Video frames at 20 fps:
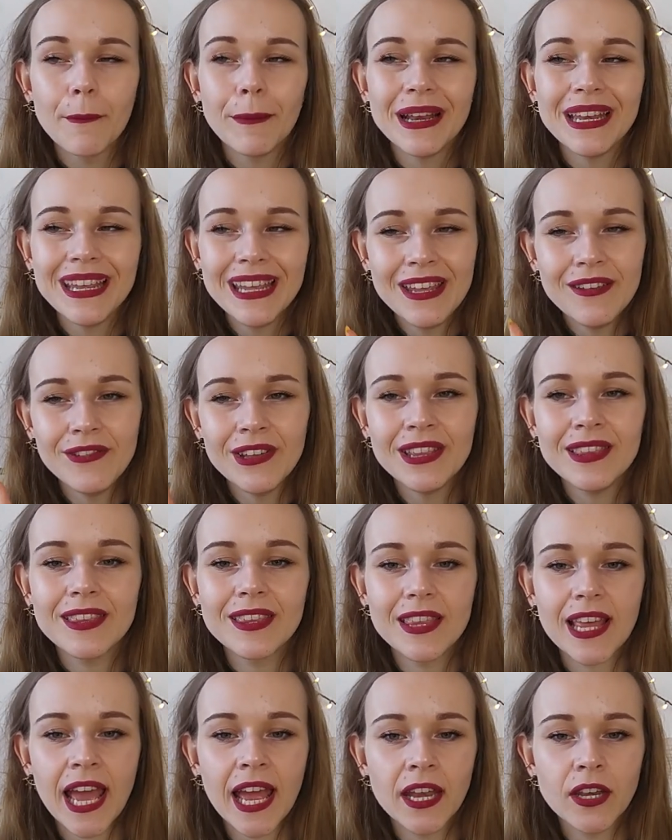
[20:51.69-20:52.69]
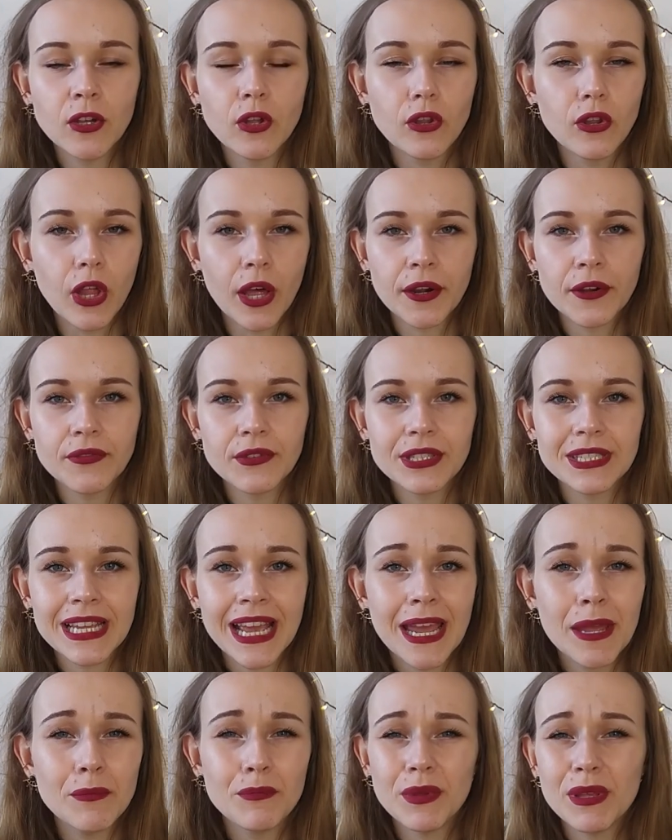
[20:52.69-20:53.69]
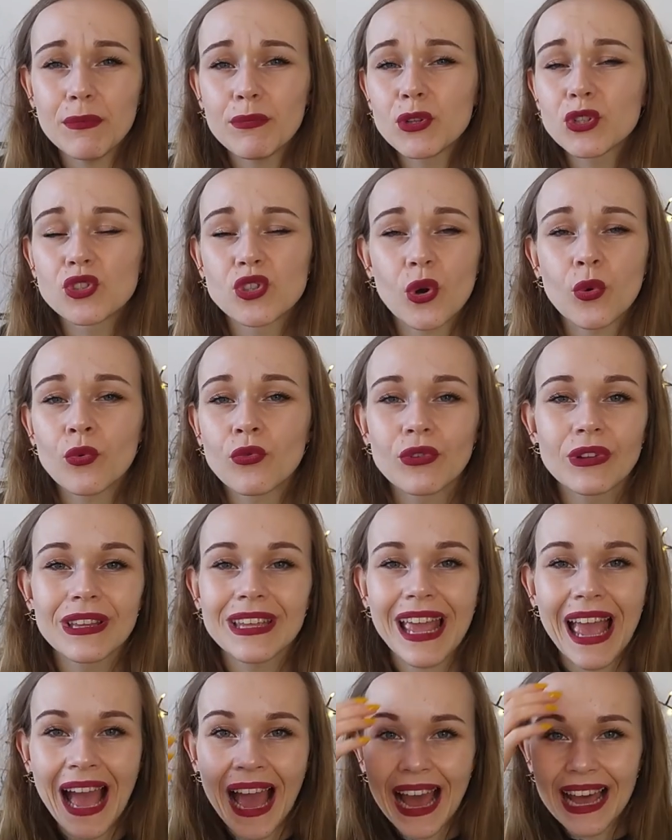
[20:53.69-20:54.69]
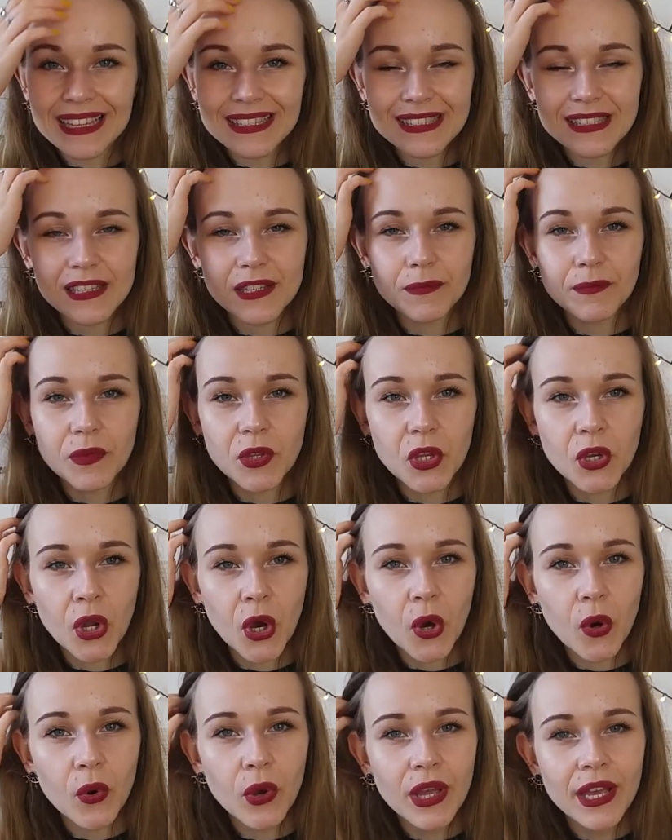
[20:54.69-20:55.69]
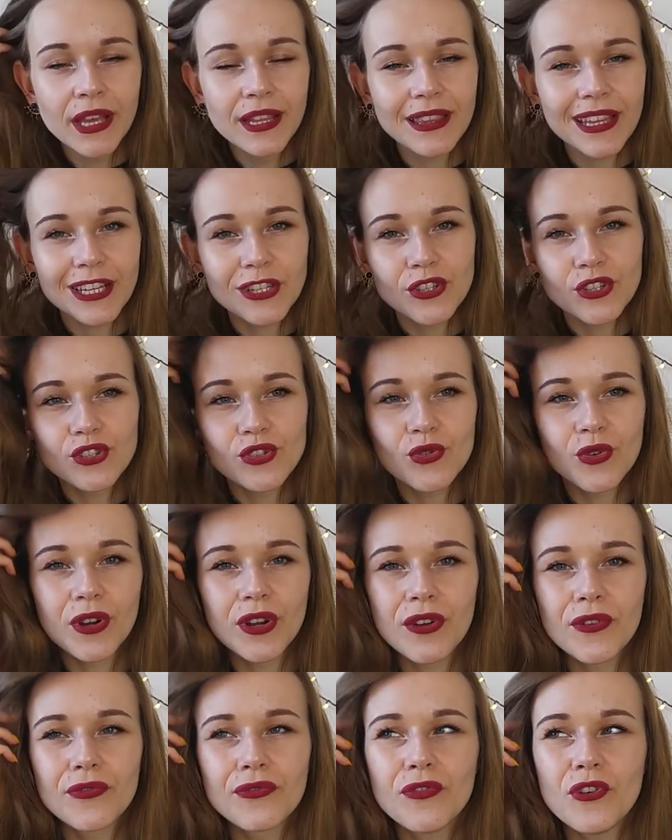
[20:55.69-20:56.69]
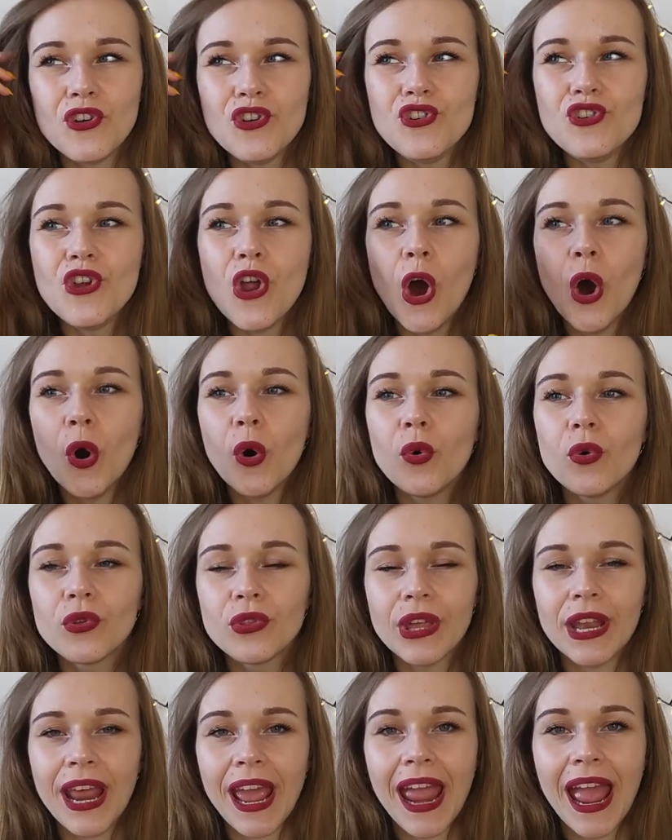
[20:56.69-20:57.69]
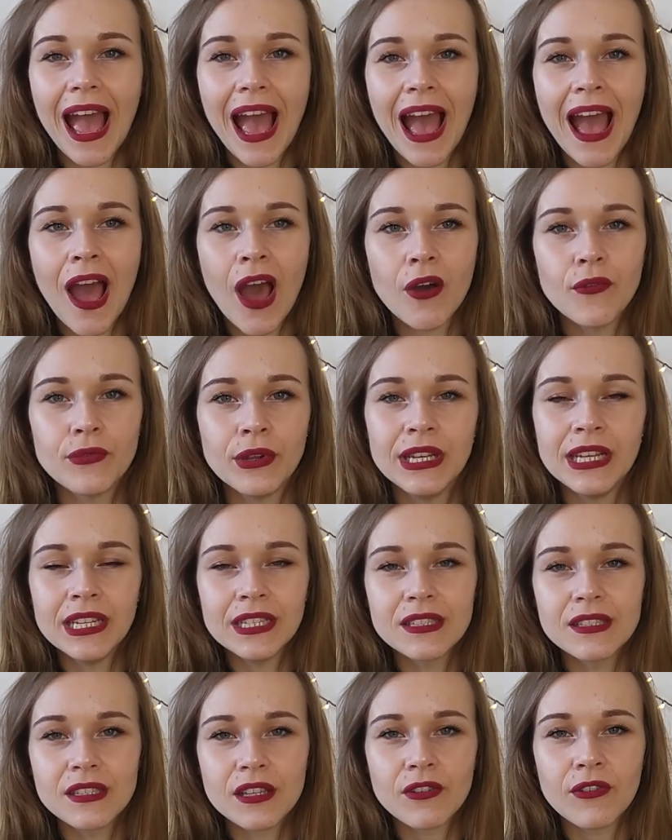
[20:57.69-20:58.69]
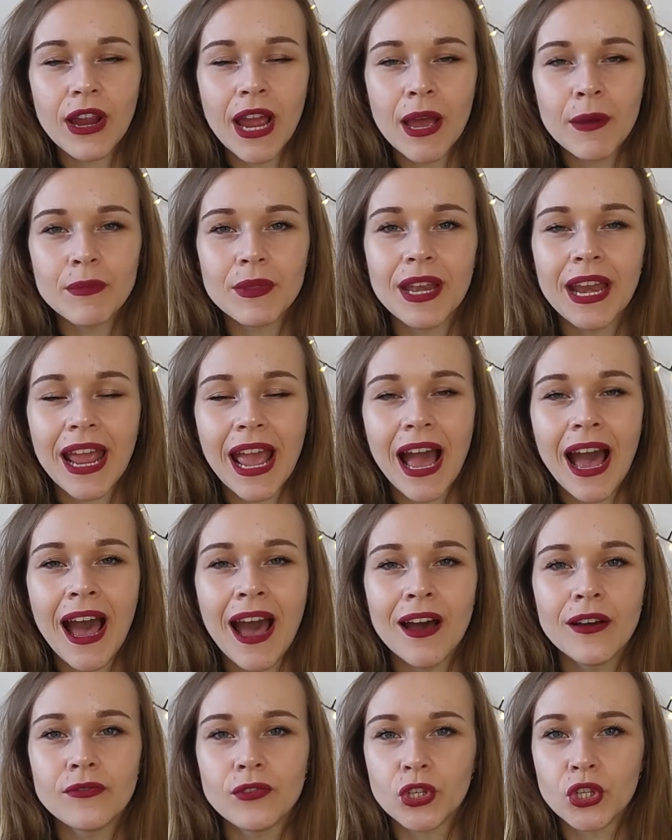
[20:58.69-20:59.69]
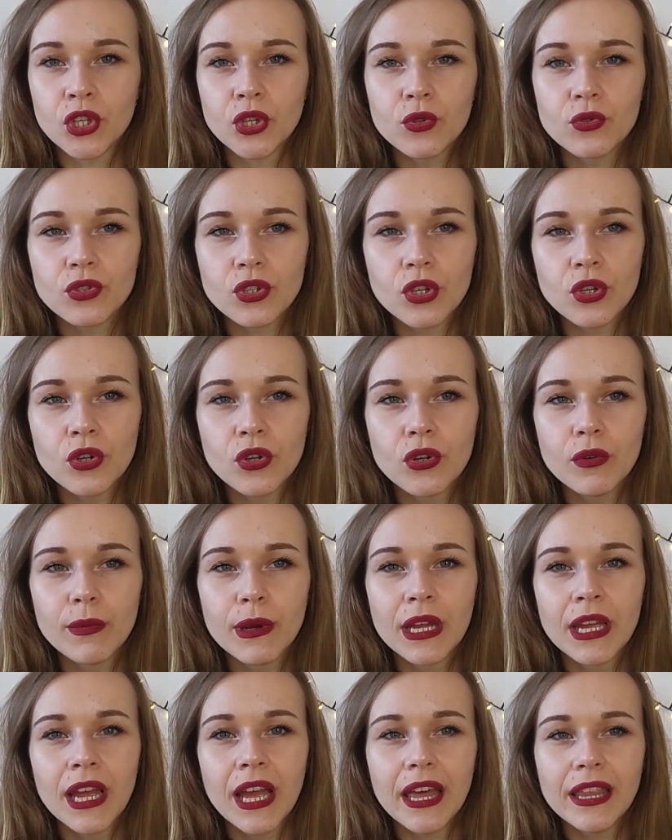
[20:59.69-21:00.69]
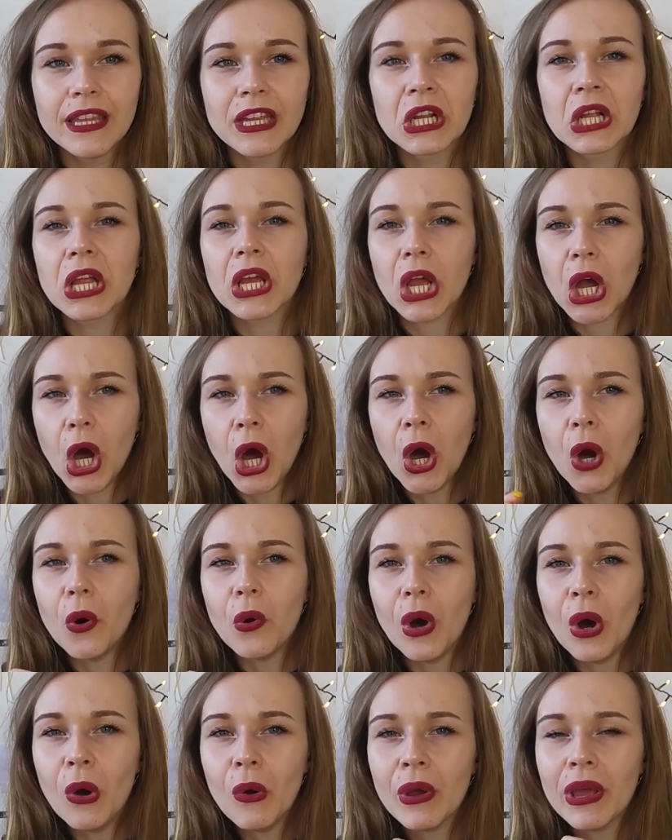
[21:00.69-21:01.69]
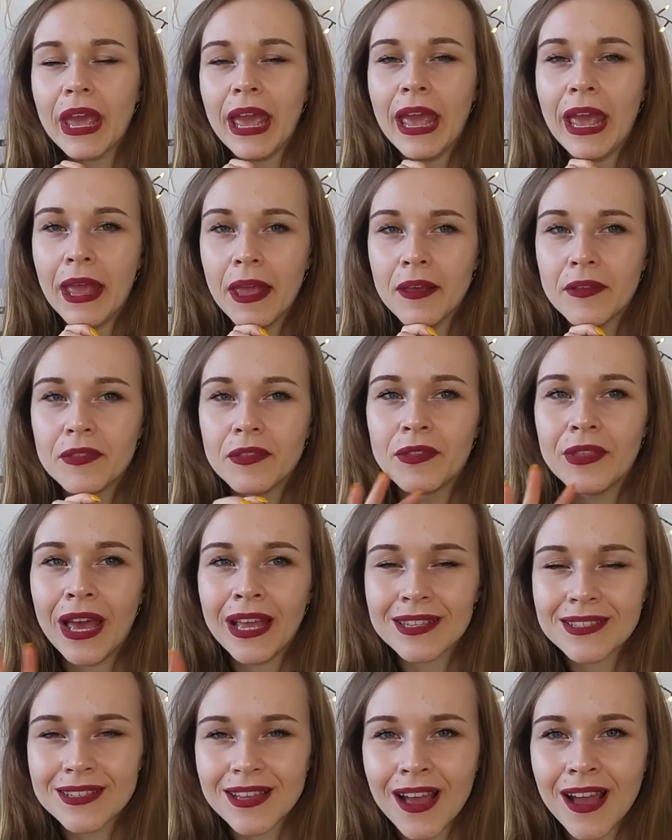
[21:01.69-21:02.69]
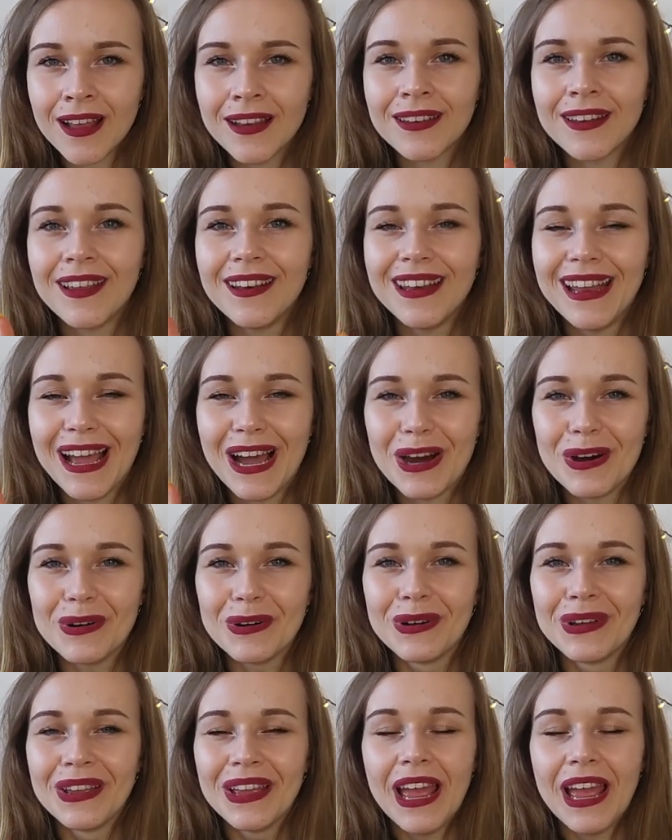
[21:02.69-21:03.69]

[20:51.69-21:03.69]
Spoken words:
But even then, a lot of the time, people don't really ask. You know, they just sort of know that I have an Instagram, that I have a YouTube, and they're like, oh, okay, that's Anya now.